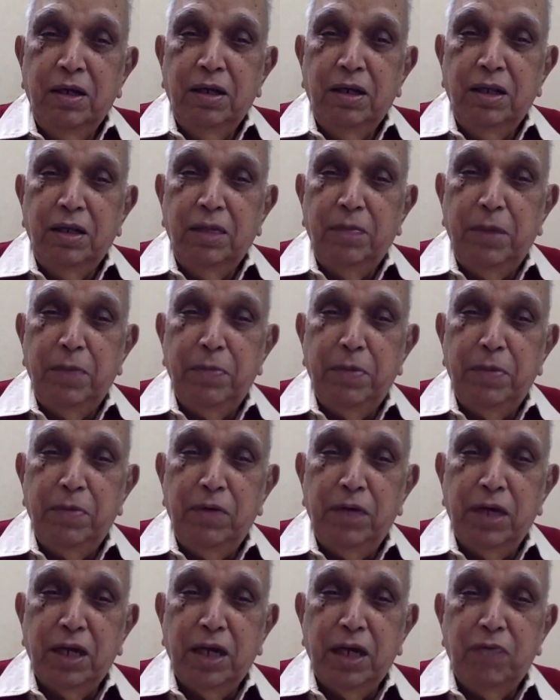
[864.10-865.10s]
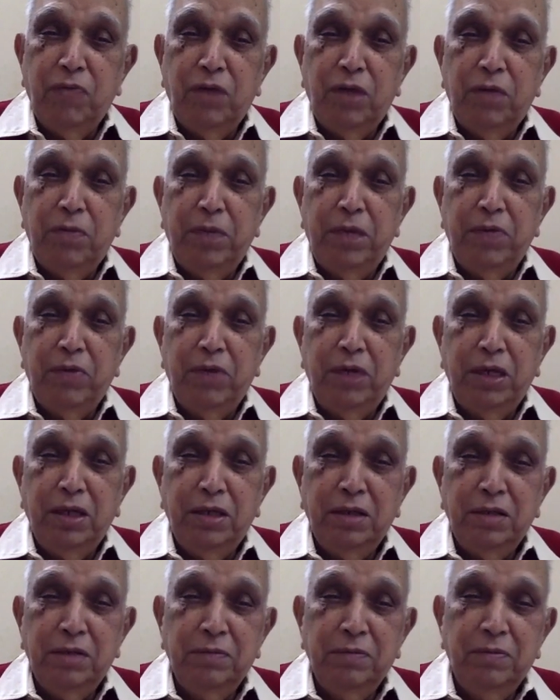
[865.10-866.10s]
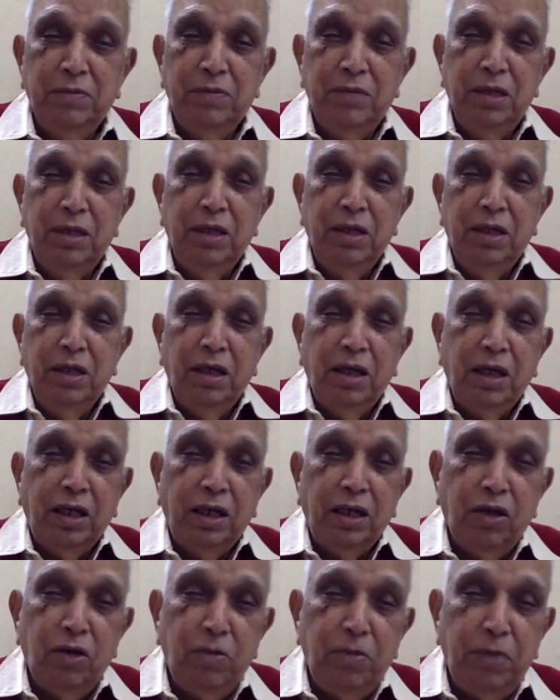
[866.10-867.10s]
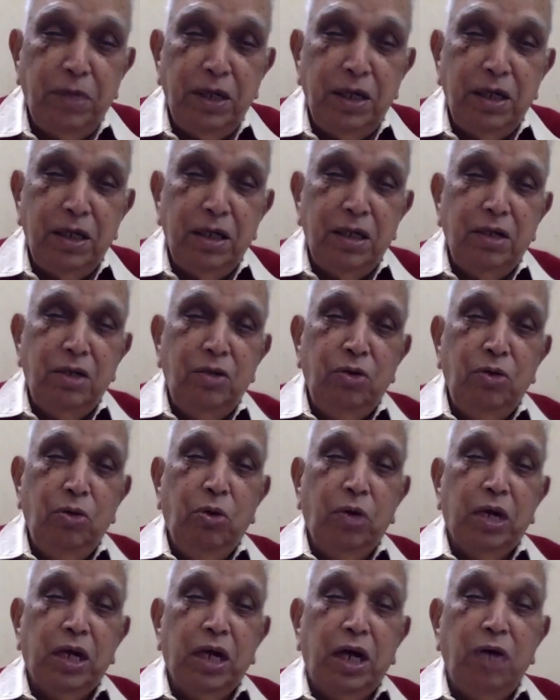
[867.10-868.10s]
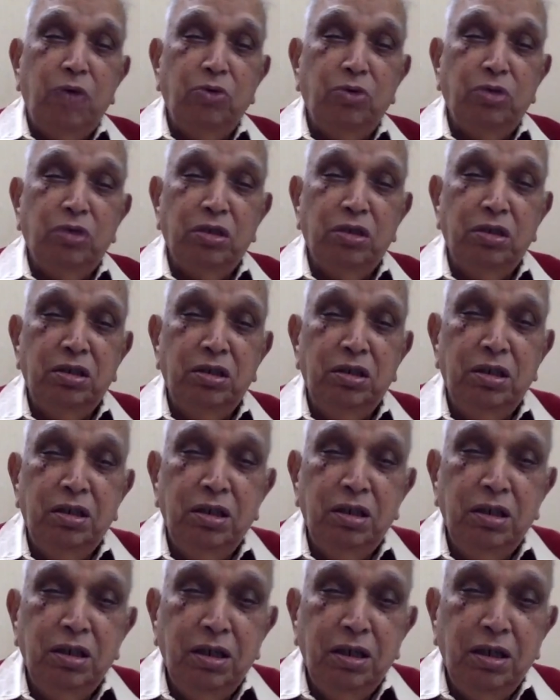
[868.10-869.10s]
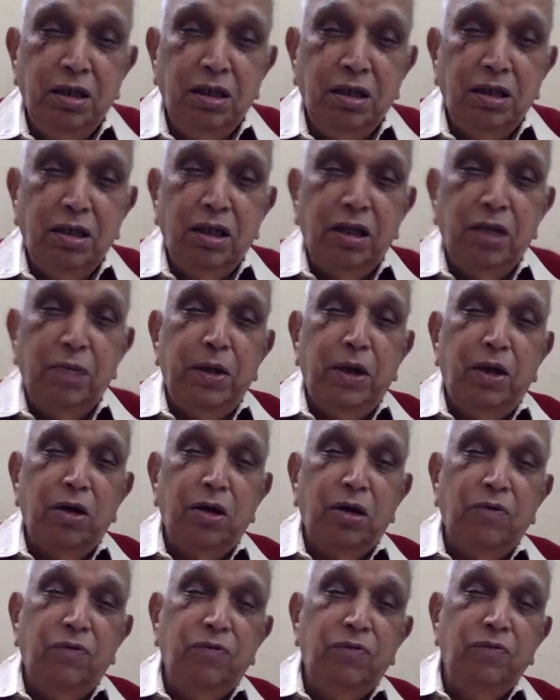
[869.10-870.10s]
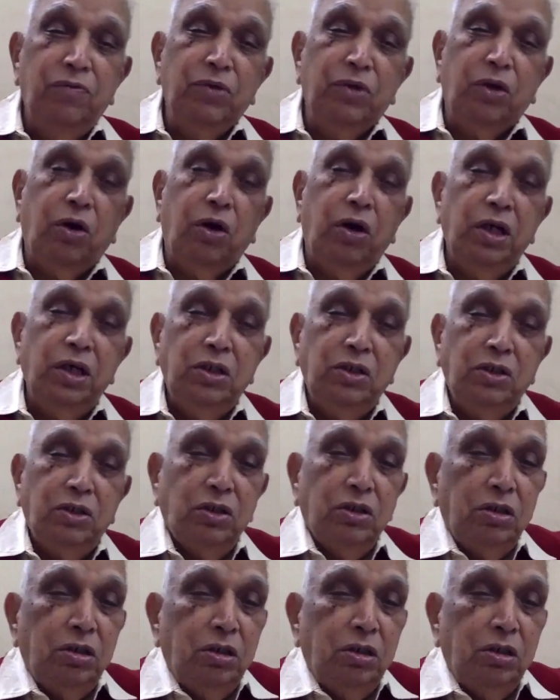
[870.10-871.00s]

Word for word: The people will come one by one. There will be no accounts. There will be a lot of coins.